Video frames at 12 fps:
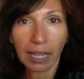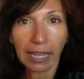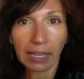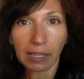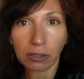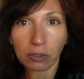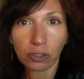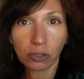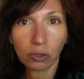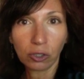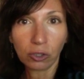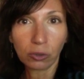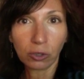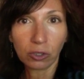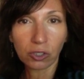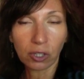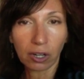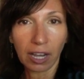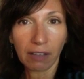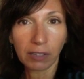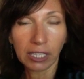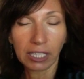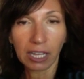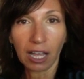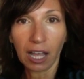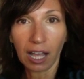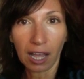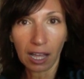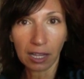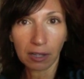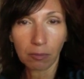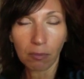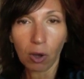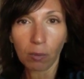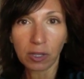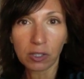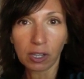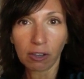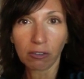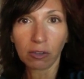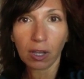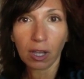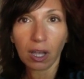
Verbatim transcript: and you you start having the aha moments of,